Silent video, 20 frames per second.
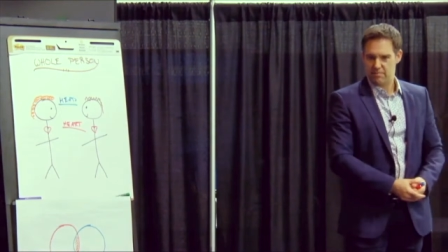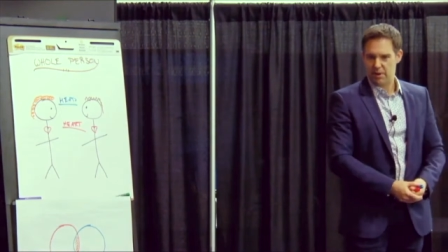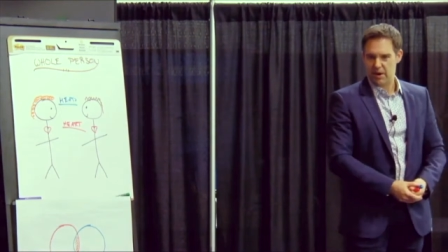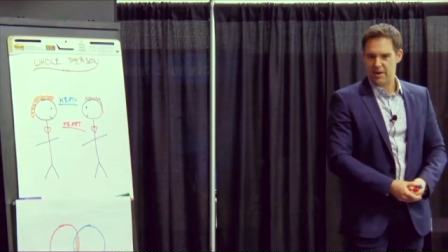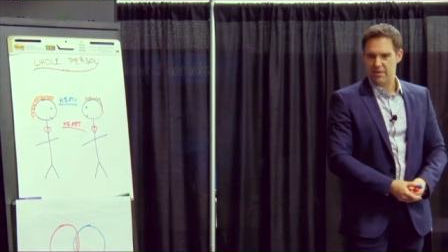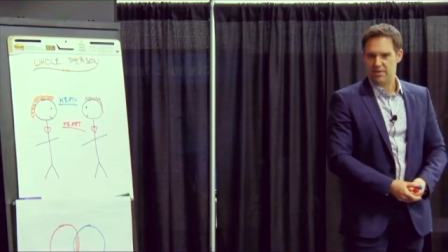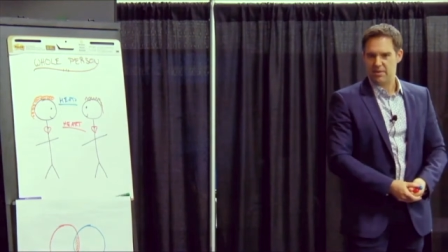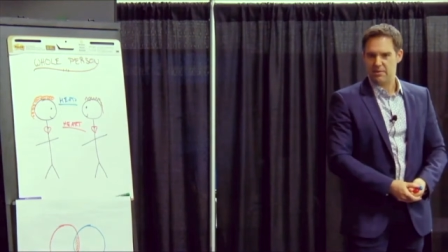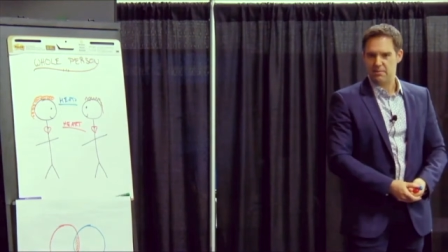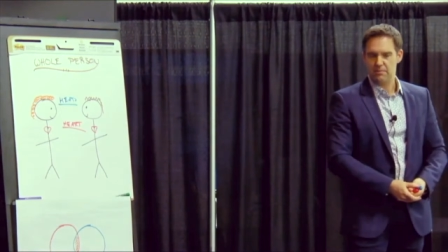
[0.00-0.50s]

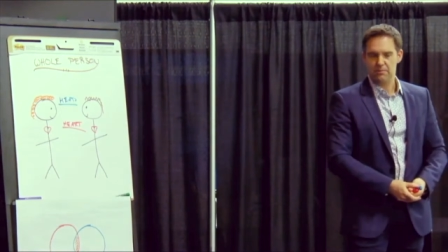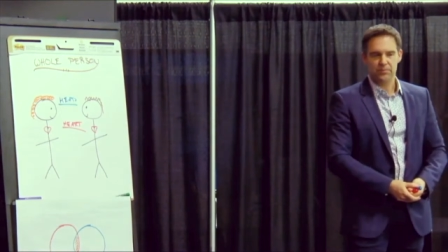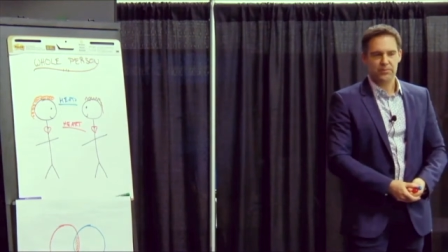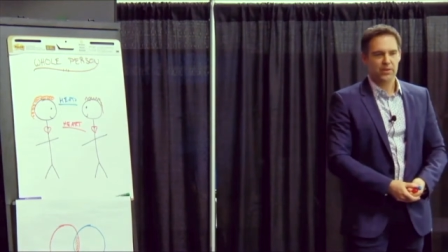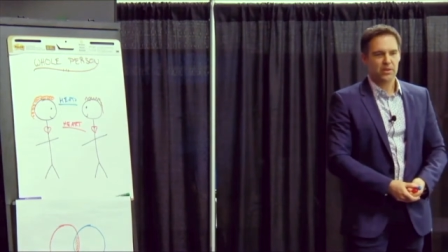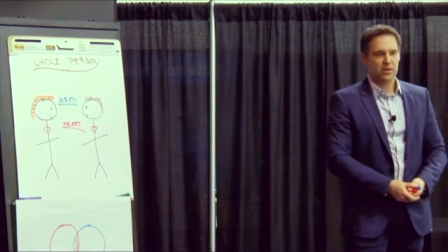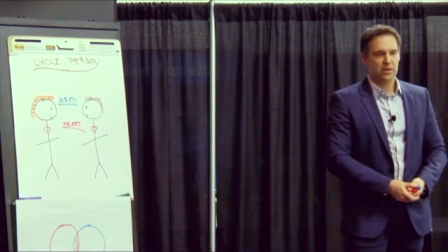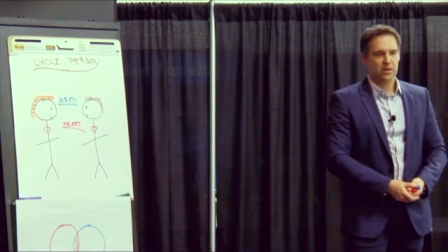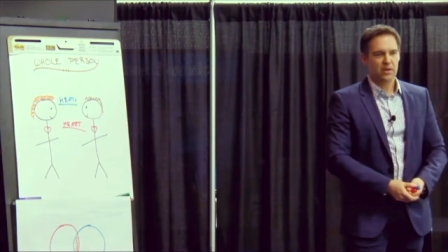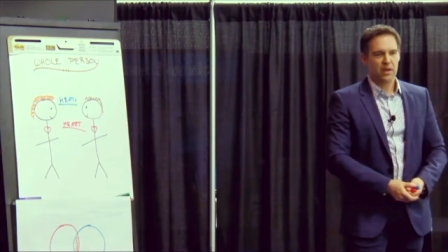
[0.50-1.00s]
by them.
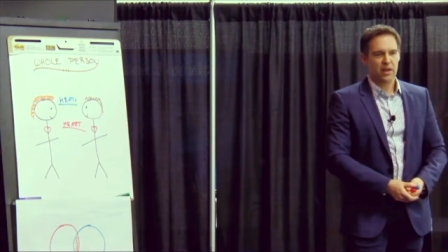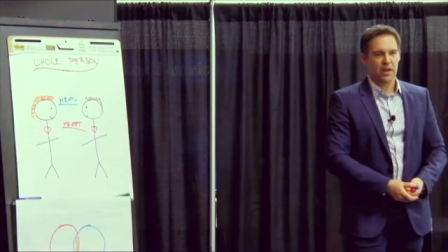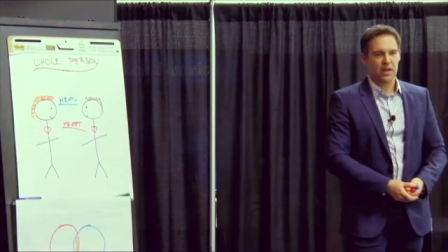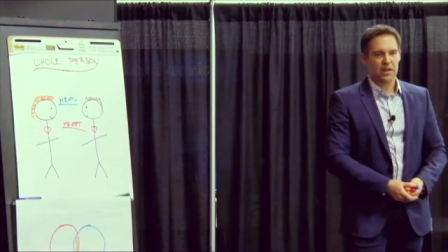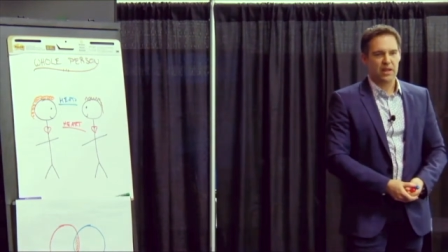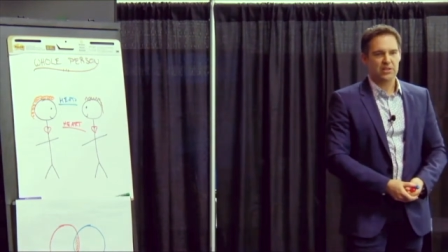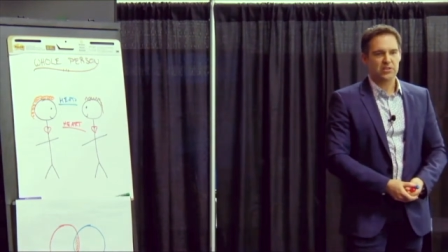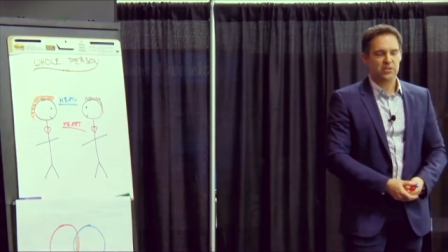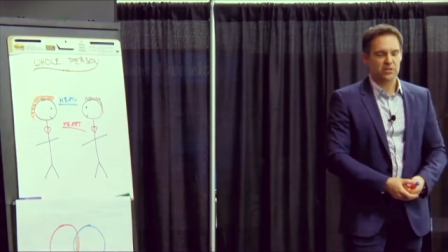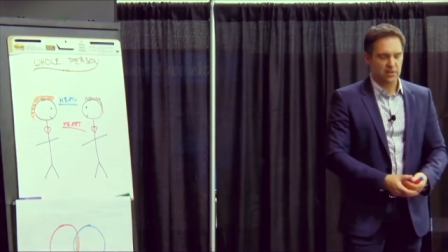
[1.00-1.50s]

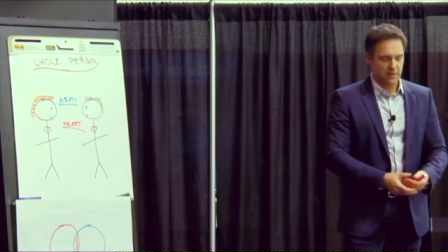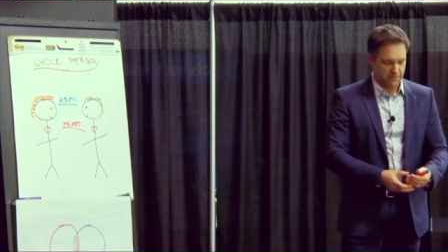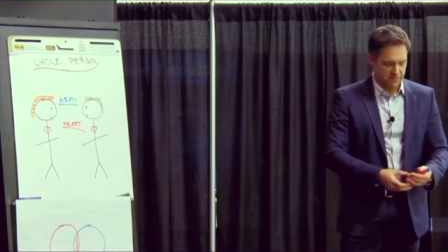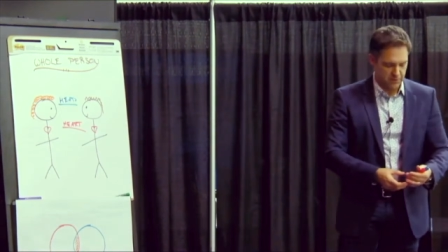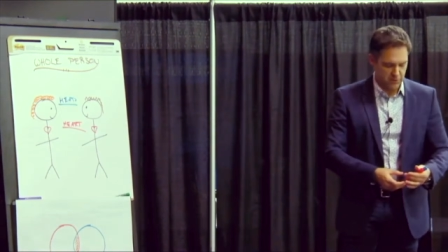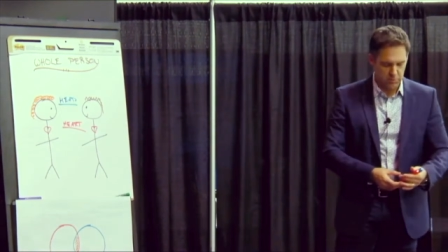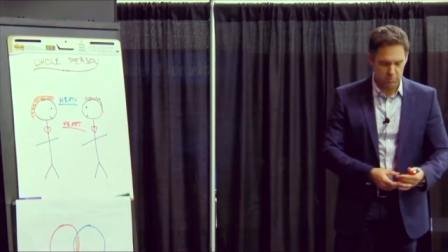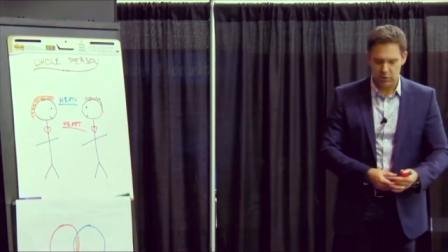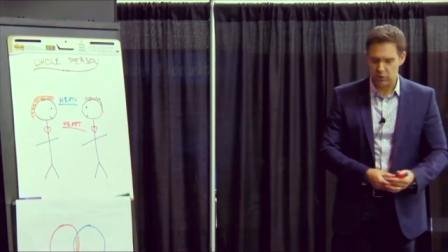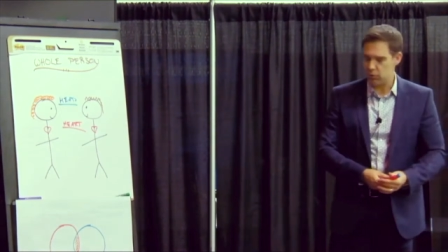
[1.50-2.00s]
And that's the
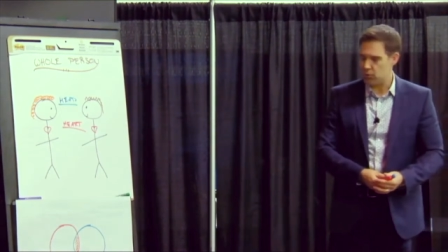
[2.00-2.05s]
difference